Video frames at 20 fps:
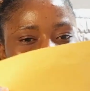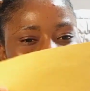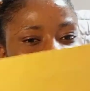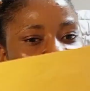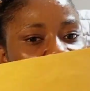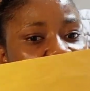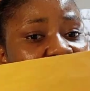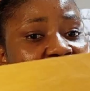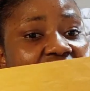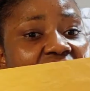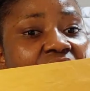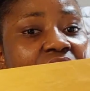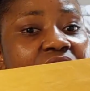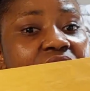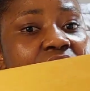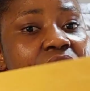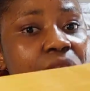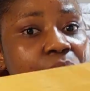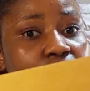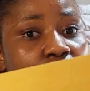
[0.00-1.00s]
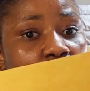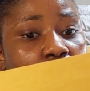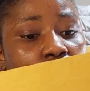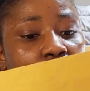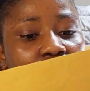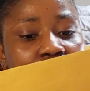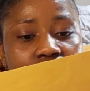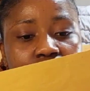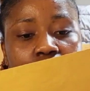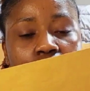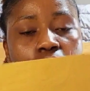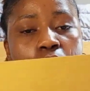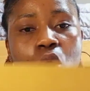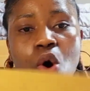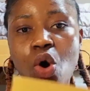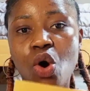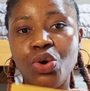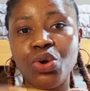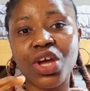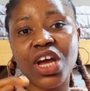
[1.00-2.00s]
You can use the small one, or
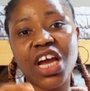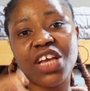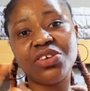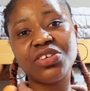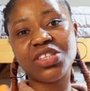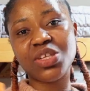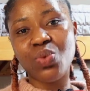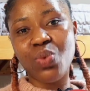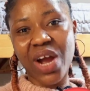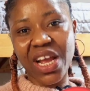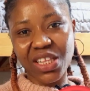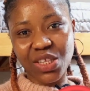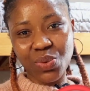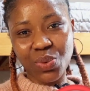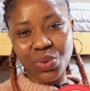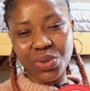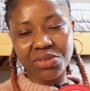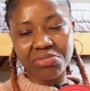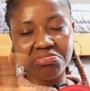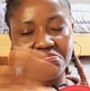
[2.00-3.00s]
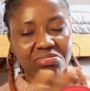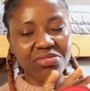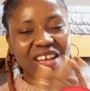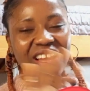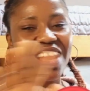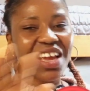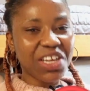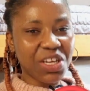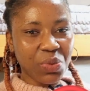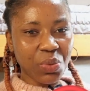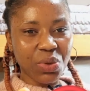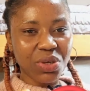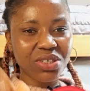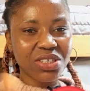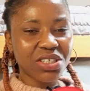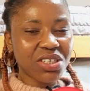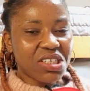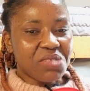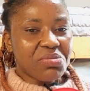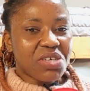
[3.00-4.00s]
you can use the white one. Anyone,
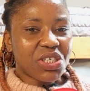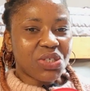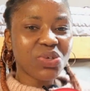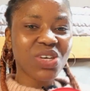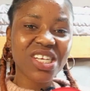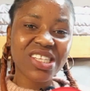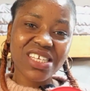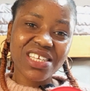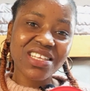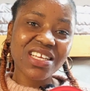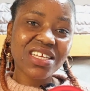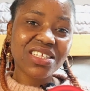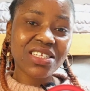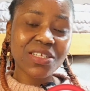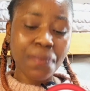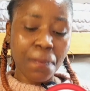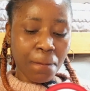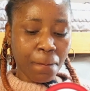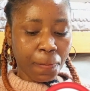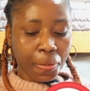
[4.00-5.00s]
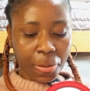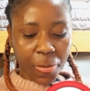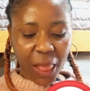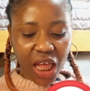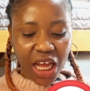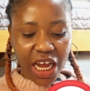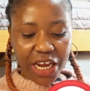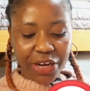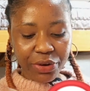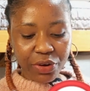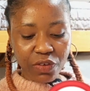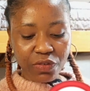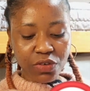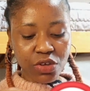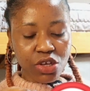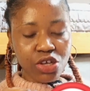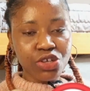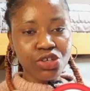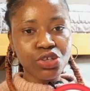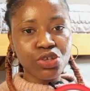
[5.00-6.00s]
just make sure it's neat, kind of.
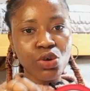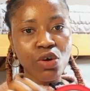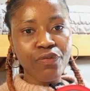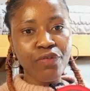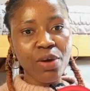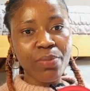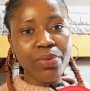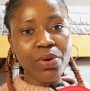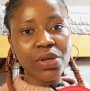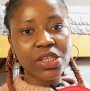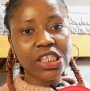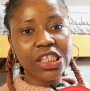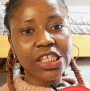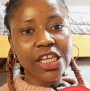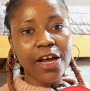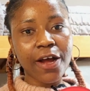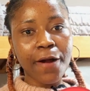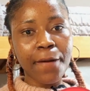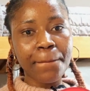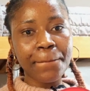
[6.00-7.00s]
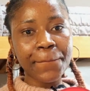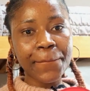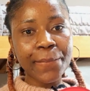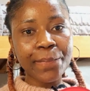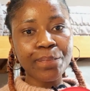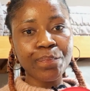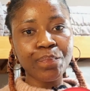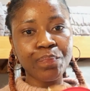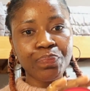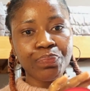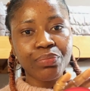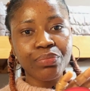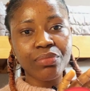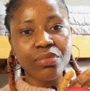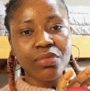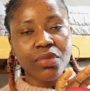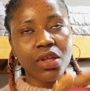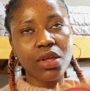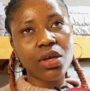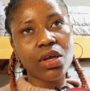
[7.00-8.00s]
So for both
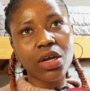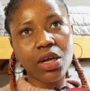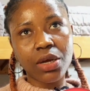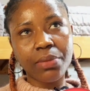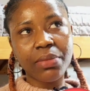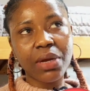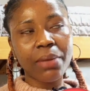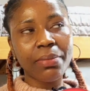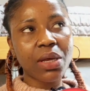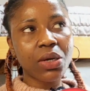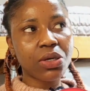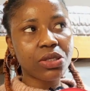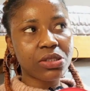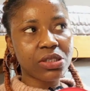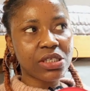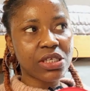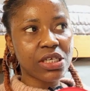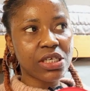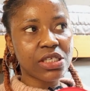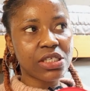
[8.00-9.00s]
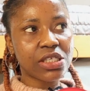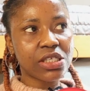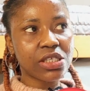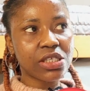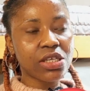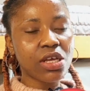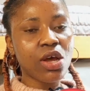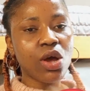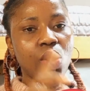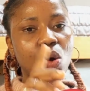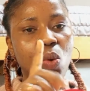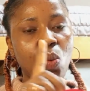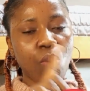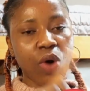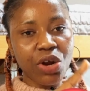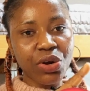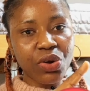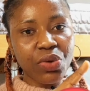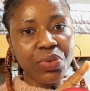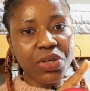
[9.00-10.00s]
how am I going to say it? One
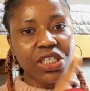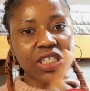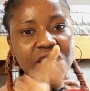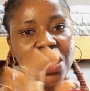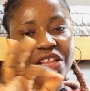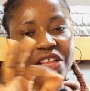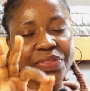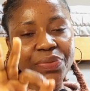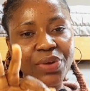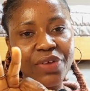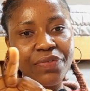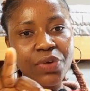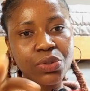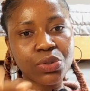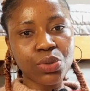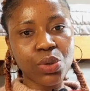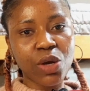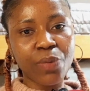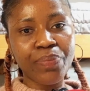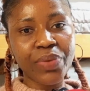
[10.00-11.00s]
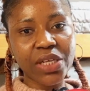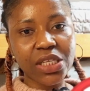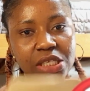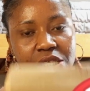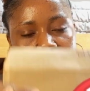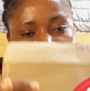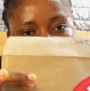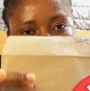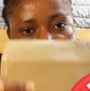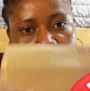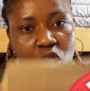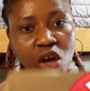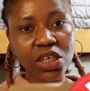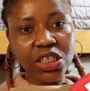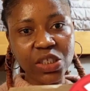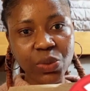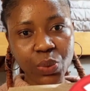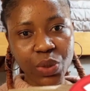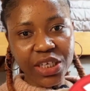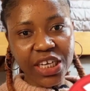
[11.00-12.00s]
original, three photocopies, all in
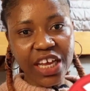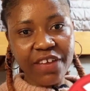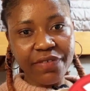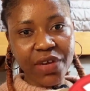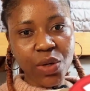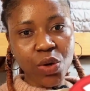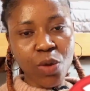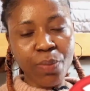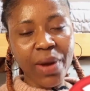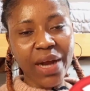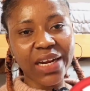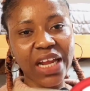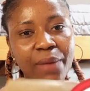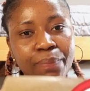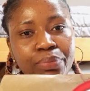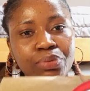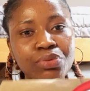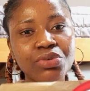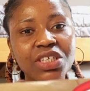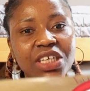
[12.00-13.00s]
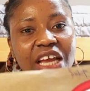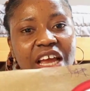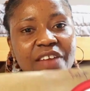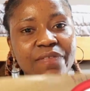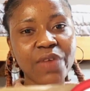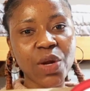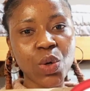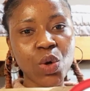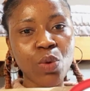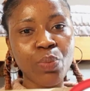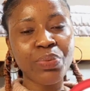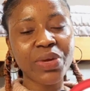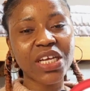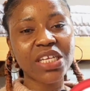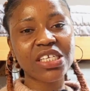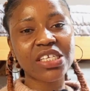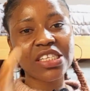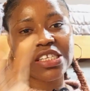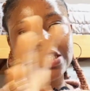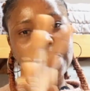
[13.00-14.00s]
one envelope, and I put the envelope in the
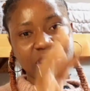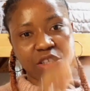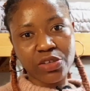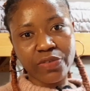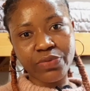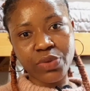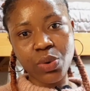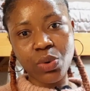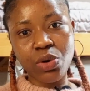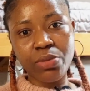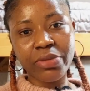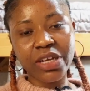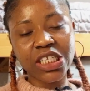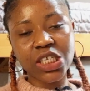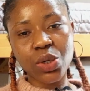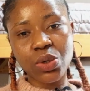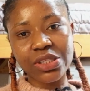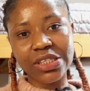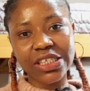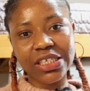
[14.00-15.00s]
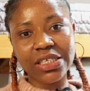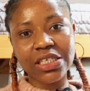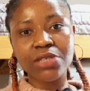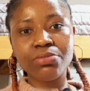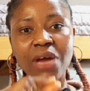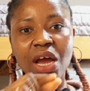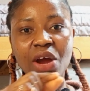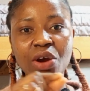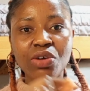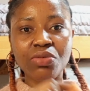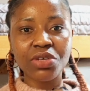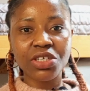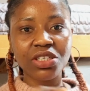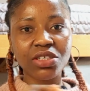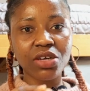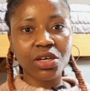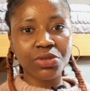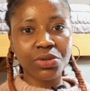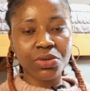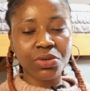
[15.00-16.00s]
set of documents containing my original
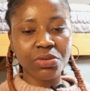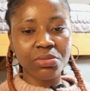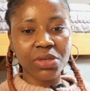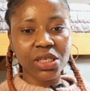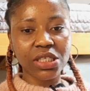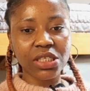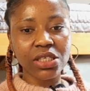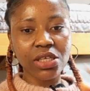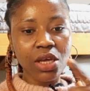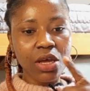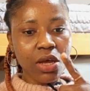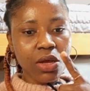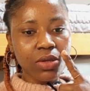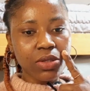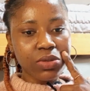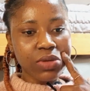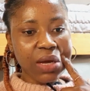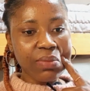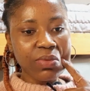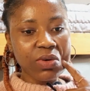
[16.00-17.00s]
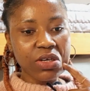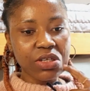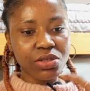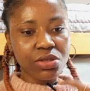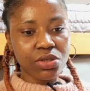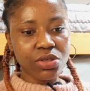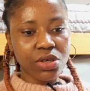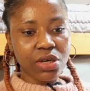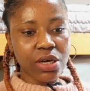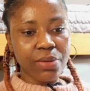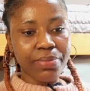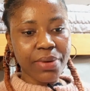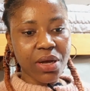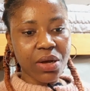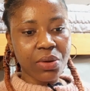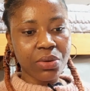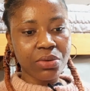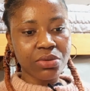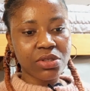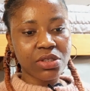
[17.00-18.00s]
documents. So I'm going to talk
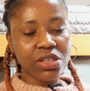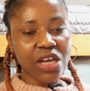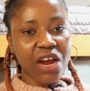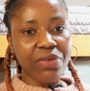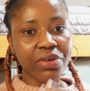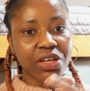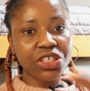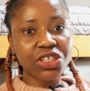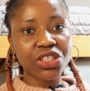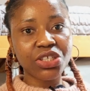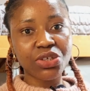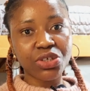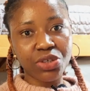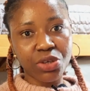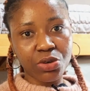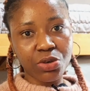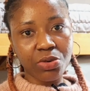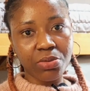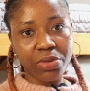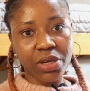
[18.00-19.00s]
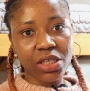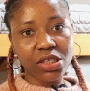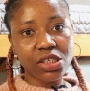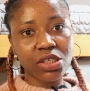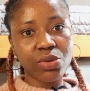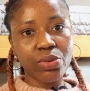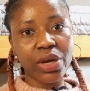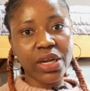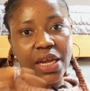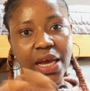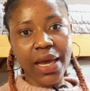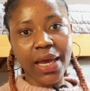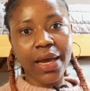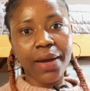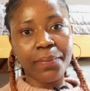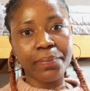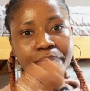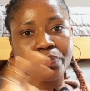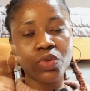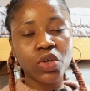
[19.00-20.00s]
about arranging your documents when I am
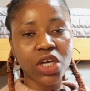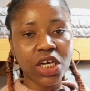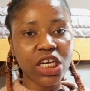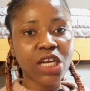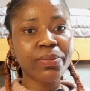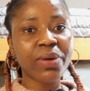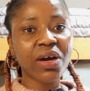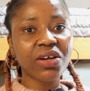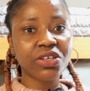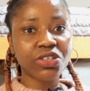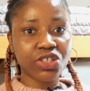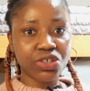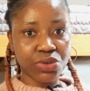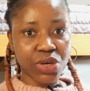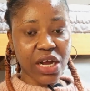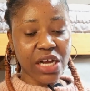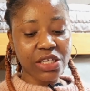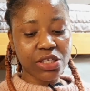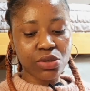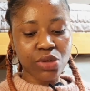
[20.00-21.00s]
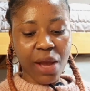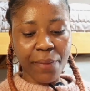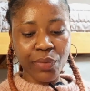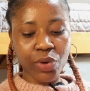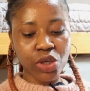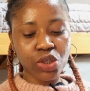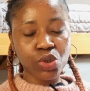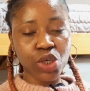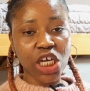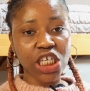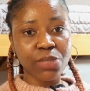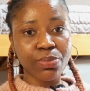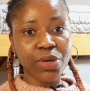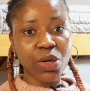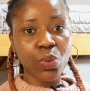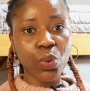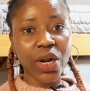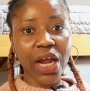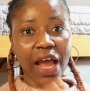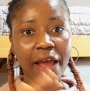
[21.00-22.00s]
talking about the tracks. So I'm going to explain
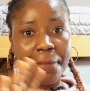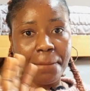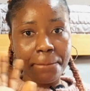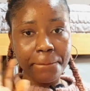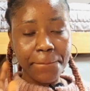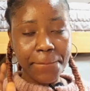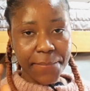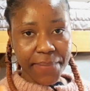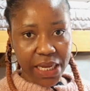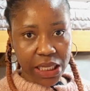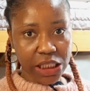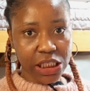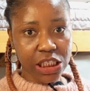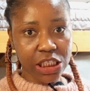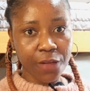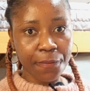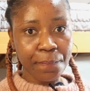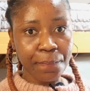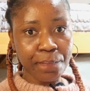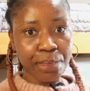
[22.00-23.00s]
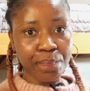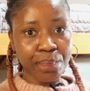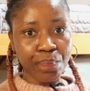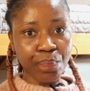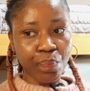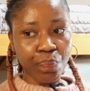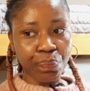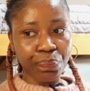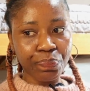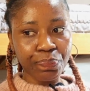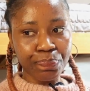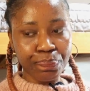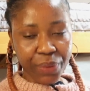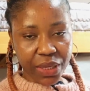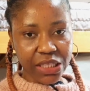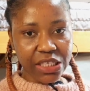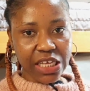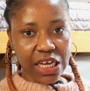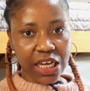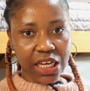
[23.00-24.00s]
what I meant
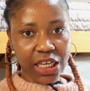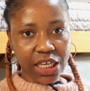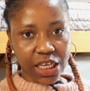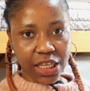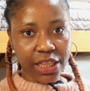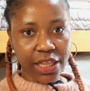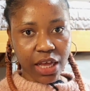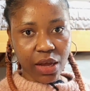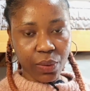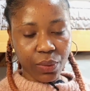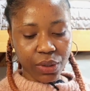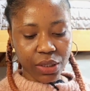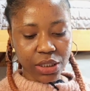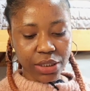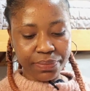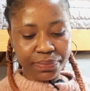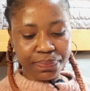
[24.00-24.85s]
better in that one.